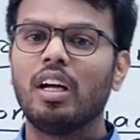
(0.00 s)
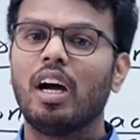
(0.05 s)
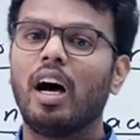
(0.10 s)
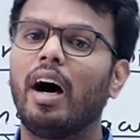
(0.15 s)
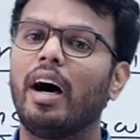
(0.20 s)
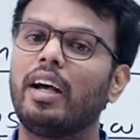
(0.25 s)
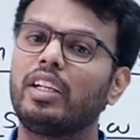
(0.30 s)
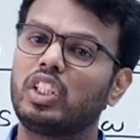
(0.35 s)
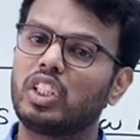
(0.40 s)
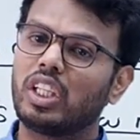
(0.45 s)

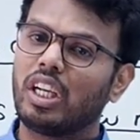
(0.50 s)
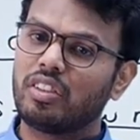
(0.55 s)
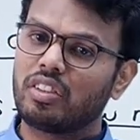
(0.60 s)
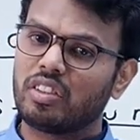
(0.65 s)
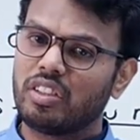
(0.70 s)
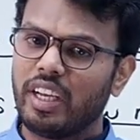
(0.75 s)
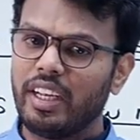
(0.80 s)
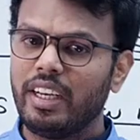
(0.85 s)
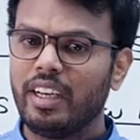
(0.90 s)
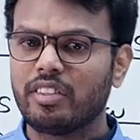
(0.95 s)

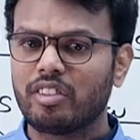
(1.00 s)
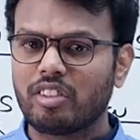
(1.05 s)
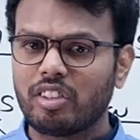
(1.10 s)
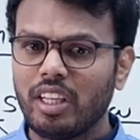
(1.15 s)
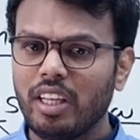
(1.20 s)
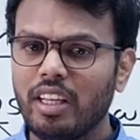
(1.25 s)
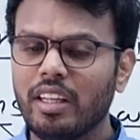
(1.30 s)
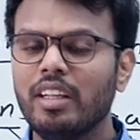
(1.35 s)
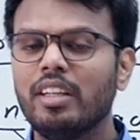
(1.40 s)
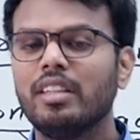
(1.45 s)
Harsha's
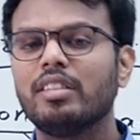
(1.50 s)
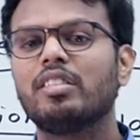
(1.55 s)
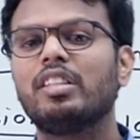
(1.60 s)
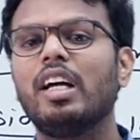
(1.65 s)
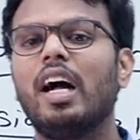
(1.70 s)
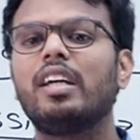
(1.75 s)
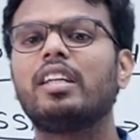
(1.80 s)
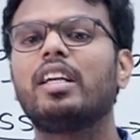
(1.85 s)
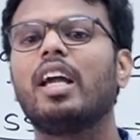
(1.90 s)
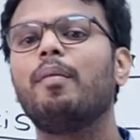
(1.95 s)
dynasty,
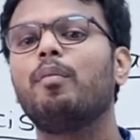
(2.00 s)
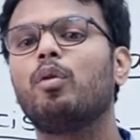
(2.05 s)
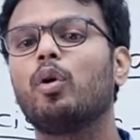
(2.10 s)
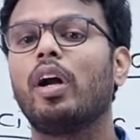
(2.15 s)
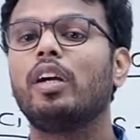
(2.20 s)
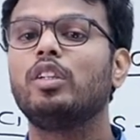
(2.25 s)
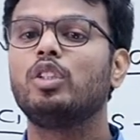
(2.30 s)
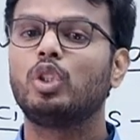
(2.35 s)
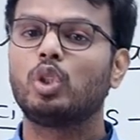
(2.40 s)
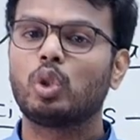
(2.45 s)
that came to
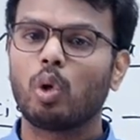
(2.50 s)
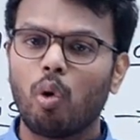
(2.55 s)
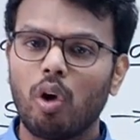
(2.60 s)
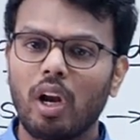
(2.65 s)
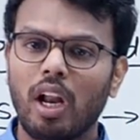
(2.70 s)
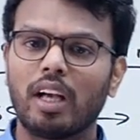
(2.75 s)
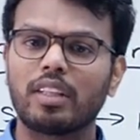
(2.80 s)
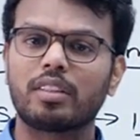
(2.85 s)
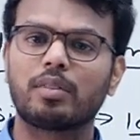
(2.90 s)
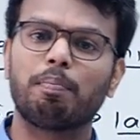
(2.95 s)
an end.
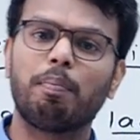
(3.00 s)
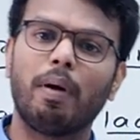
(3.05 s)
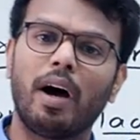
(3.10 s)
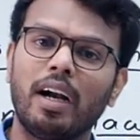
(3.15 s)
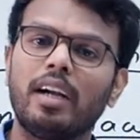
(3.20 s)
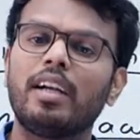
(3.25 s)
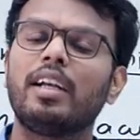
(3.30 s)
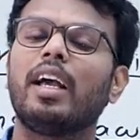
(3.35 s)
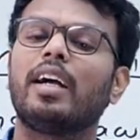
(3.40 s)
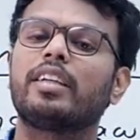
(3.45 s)
Cholas,
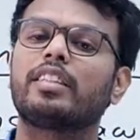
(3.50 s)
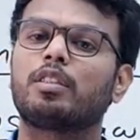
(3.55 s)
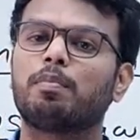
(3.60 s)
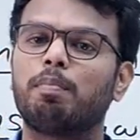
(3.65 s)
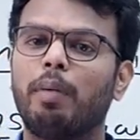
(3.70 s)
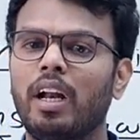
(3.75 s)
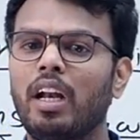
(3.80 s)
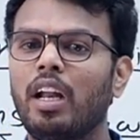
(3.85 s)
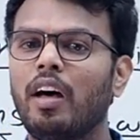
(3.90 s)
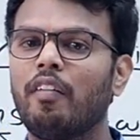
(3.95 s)
Pandyas,
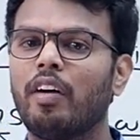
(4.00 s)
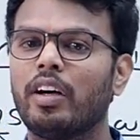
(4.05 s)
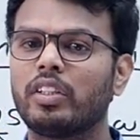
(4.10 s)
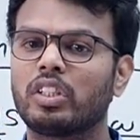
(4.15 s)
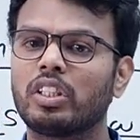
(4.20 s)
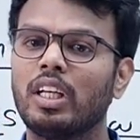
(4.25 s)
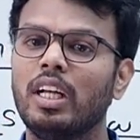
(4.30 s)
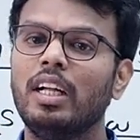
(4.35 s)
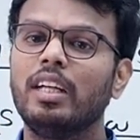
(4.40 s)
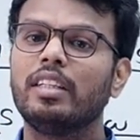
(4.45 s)

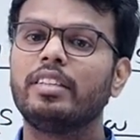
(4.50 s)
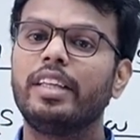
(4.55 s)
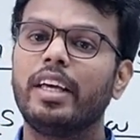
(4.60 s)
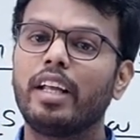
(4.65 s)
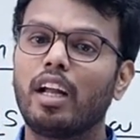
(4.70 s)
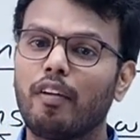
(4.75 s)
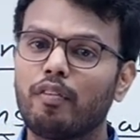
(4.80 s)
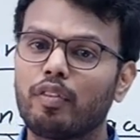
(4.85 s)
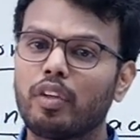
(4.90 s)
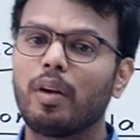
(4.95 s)
Pallavas,
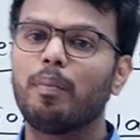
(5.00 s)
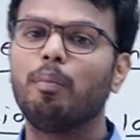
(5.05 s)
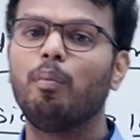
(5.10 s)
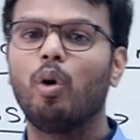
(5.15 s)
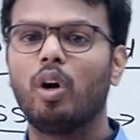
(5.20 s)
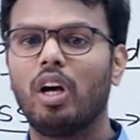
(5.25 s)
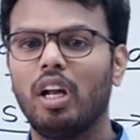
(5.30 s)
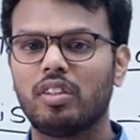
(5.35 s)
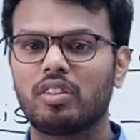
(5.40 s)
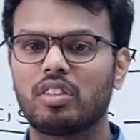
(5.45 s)
thereafter
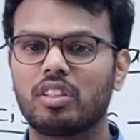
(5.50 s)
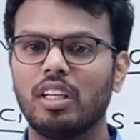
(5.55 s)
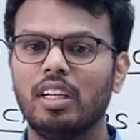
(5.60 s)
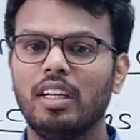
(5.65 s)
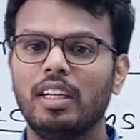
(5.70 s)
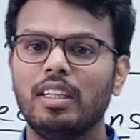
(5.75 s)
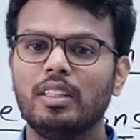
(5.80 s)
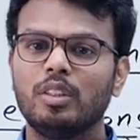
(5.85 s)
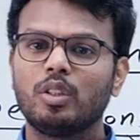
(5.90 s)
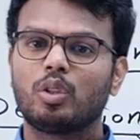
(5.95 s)
Mughals.
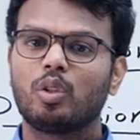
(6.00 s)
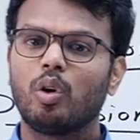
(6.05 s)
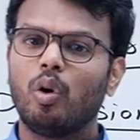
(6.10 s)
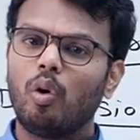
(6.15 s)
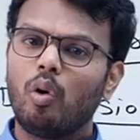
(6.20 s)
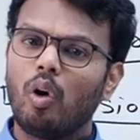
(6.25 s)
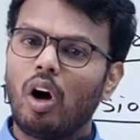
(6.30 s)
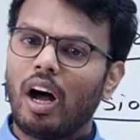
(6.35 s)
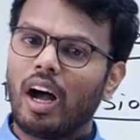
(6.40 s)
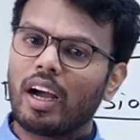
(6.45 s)

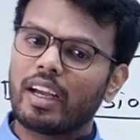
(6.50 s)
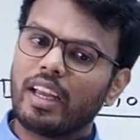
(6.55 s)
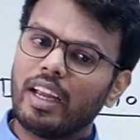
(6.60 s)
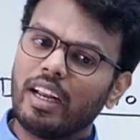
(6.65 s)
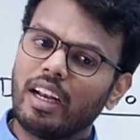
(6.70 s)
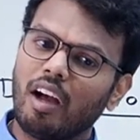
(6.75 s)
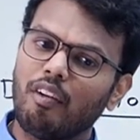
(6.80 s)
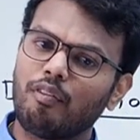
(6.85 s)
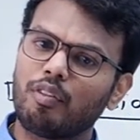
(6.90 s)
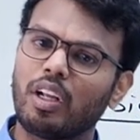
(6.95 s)
So
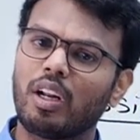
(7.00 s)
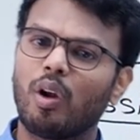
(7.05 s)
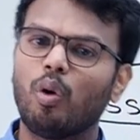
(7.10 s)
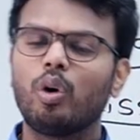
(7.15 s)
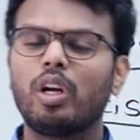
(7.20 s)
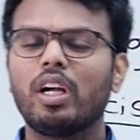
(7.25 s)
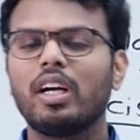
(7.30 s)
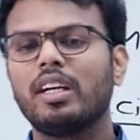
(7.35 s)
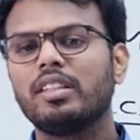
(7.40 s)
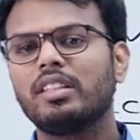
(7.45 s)
again after
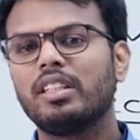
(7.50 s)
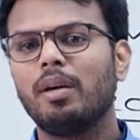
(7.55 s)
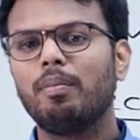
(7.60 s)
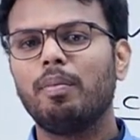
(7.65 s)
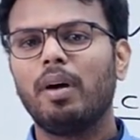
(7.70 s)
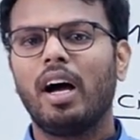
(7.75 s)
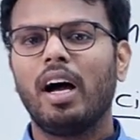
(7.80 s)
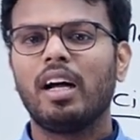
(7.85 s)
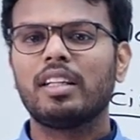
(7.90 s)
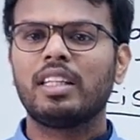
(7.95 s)

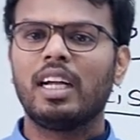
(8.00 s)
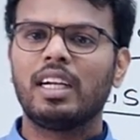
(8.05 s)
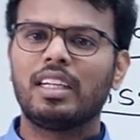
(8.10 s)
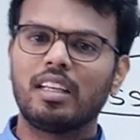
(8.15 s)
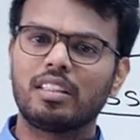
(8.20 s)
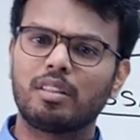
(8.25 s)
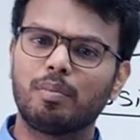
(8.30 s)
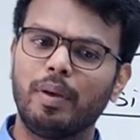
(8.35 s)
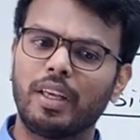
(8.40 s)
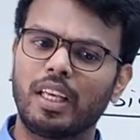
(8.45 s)
Aurangzeb, that
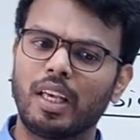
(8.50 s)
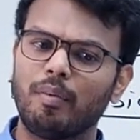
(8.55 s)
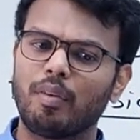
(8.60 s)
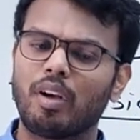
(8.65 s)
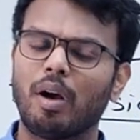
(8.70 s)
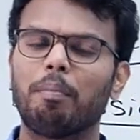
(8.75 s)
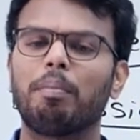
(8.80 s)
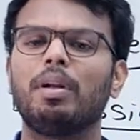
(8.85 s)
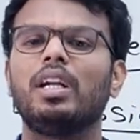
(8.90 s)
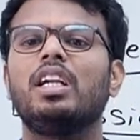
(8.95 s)
has become
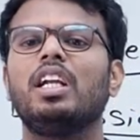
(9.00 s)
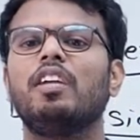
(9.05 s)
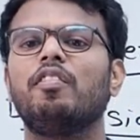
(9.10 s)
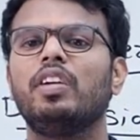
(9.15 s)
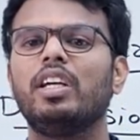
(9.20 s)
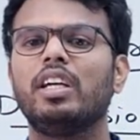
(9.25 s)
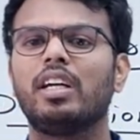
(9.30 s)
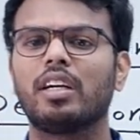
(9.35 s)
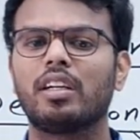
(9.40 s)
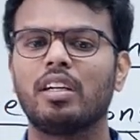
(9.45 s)
completely
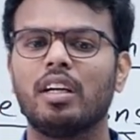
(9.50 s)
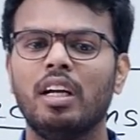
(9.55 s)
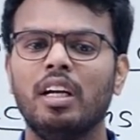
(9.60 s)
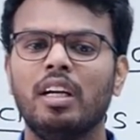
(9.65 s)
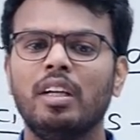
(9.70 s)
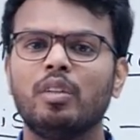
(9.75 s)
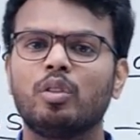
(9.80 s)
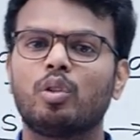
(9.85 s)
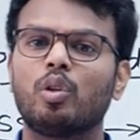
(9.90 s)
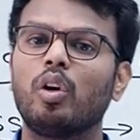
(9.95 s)
weaker.
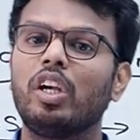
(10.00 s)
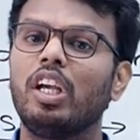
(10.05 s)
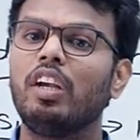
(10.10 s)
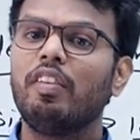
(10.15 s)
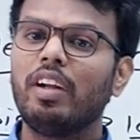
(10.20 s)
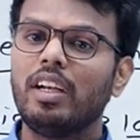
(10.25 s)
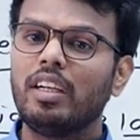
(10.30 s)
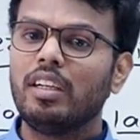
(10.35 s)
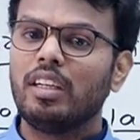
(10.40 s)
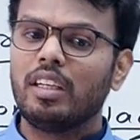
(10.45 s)
So
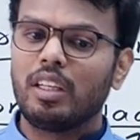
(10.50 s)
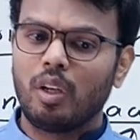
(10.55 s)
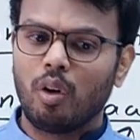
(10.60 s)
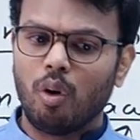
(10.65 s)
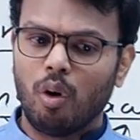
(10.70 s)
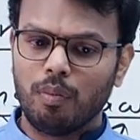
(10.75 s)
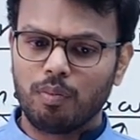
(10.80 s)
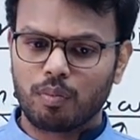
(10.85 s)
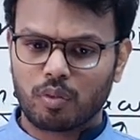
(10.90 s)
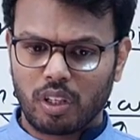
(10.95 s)
even, you
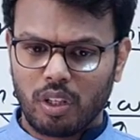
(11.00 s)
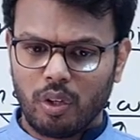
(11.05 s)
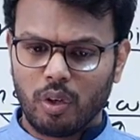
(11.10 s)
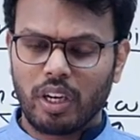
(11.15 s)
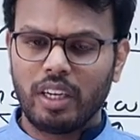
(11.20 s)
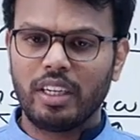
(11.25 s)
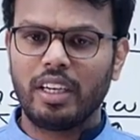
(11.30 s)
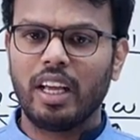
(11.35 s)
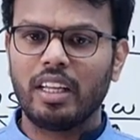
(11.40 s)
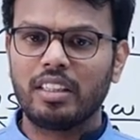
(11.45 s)
know, you
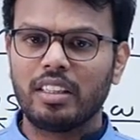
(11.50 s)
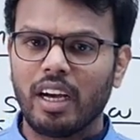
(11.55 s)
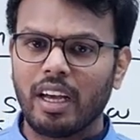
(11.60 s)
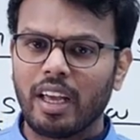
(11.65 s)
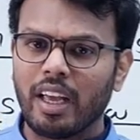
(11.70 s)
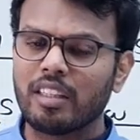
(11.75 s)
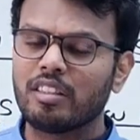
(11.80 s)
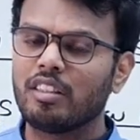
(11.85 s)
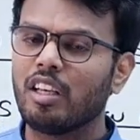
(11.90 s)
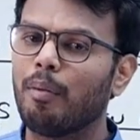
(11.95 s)
can take the
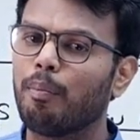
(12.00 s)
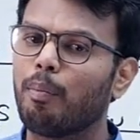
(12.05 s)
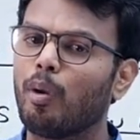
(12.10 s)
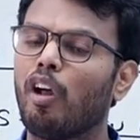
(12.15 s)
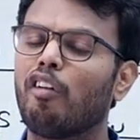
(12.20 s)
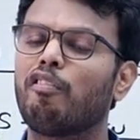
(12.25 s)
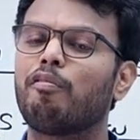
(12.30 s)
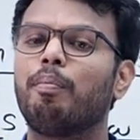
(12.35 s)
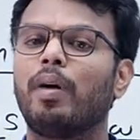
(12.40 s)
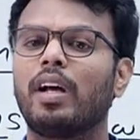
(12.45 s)

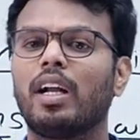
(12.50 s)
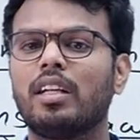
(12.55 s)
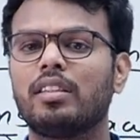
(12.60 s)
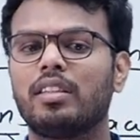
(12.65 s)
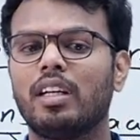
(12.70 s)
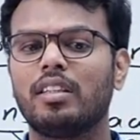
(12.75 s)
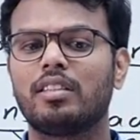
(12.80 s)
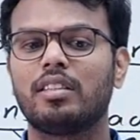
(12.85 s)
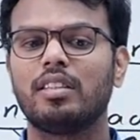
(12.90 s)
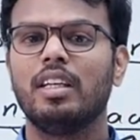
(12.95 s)
example of
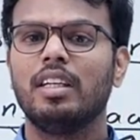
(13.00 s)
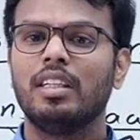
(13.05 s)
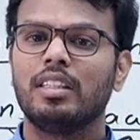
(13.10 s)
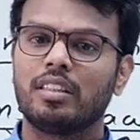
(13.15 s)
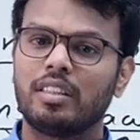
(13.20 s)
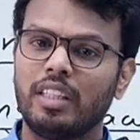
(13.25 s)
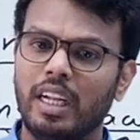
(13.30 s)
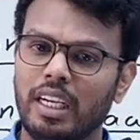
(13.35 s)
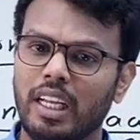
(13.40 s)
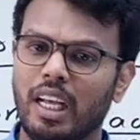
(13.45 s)
Marathas,
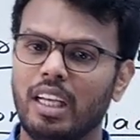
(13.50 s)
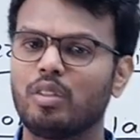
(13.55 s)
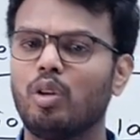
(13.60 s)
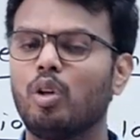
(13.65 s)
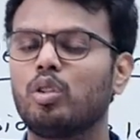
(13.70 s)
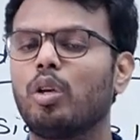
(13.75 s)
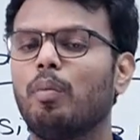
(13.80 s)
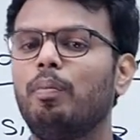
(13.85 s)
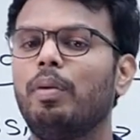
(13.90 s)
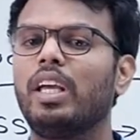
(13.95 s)
that has
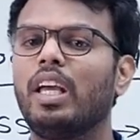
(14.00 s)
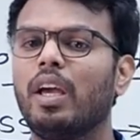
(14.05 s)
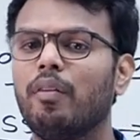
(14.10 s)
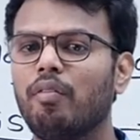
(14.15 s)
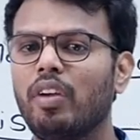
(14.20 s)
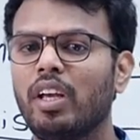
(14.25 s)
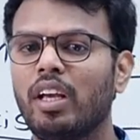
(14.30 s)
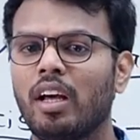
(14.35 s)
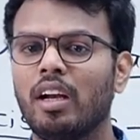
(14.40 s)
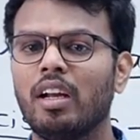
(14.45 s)
also
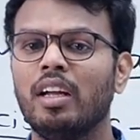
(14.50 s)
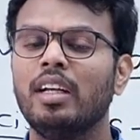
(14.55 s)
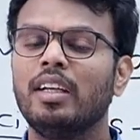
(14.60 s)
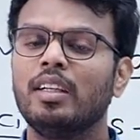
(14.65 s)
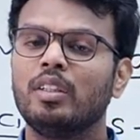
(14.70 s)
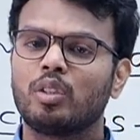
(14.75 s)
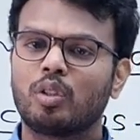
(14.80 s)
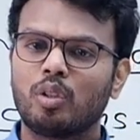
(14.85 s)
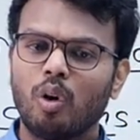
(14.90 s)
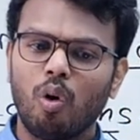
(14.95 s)
become weaker.
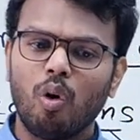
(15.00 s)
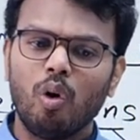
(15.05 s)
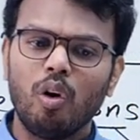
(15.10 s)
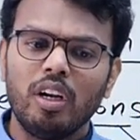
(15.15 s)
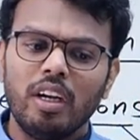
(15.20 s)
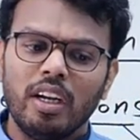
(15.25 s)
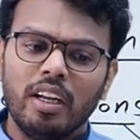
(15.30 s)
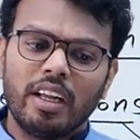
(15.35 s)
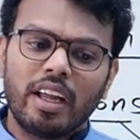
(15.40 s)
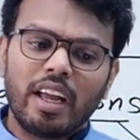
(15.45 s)

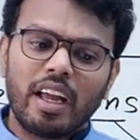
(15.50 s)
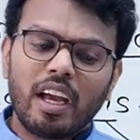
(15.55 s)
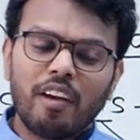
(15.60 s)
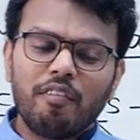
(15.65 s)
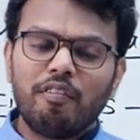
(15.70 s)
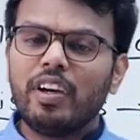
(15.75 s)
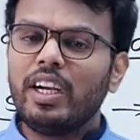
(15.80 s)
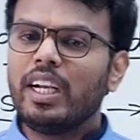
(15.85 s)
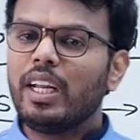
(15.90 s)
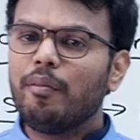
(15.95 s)
So
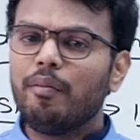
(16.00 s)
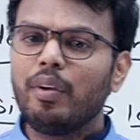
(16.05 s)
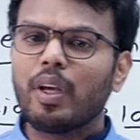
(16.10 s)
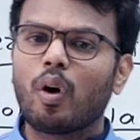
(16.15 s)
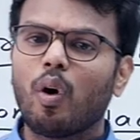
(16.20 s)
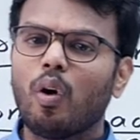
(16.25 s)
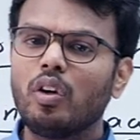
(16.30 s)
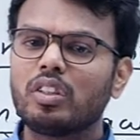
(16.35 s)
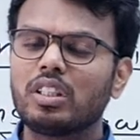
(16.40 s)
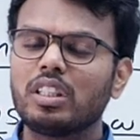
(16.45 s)
every time we
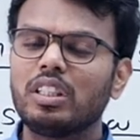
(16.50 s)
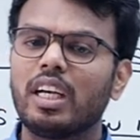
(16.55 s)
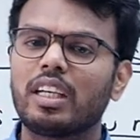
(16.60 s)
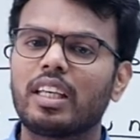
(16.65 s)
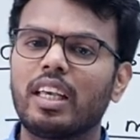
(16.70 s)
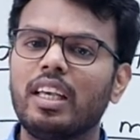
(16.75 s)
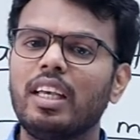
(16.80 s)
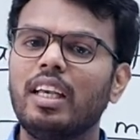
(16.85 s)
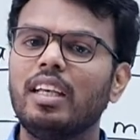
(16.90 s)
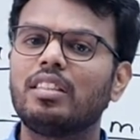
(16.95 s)
can't say the
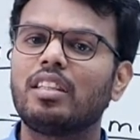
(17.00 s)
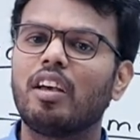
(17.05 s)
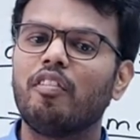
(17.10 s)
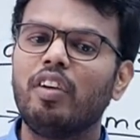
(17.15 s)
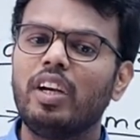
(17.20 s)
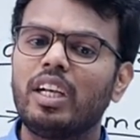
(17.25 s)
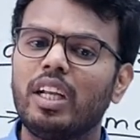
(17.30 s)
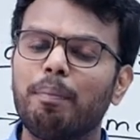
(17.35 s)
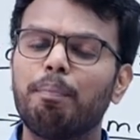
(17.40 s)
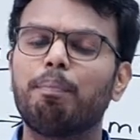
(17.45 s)
king is
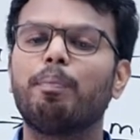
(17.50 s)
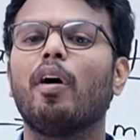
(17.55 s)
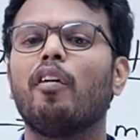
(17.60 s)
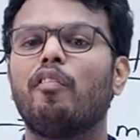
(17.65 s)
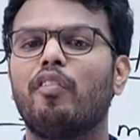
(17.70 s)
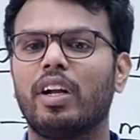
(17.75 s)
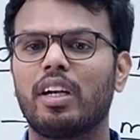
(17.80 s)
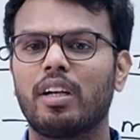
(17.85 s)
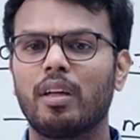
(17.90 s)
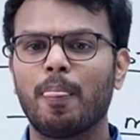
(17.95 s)
every time
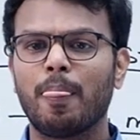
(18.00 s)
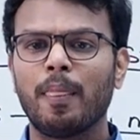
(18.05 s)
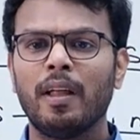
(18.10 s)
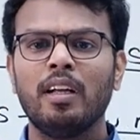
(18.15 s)
perfect.